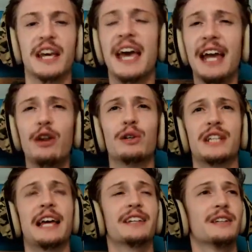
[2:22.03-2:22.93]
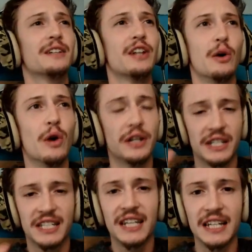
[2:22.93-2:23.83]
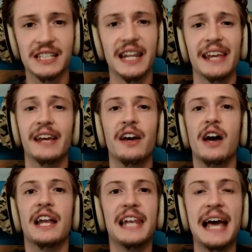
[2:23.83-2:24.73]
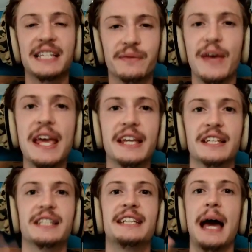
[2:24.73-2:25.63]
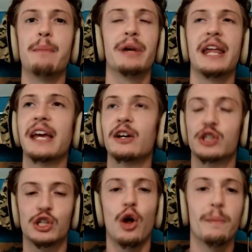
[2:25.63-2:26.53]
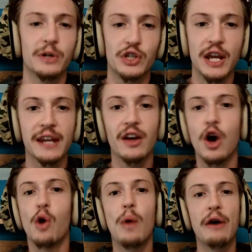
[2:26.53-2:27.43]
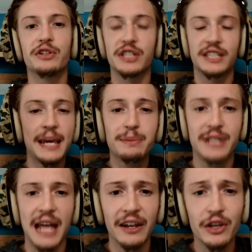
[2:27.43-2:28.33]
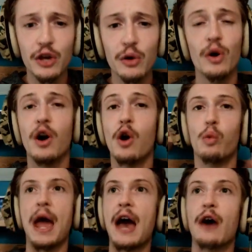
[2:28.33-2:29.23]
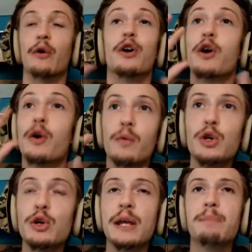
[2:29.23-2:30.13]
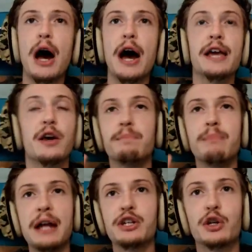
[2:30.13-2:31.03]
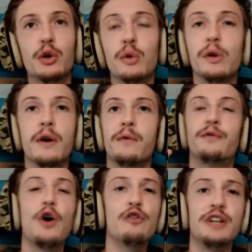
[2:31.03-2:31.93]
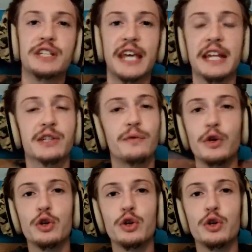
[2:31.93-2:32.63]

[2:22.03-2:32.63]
It looks like, a disgusting Las Vegas gambling slot machine where it just keeps telling you, wow, you can buy magical furry skins for your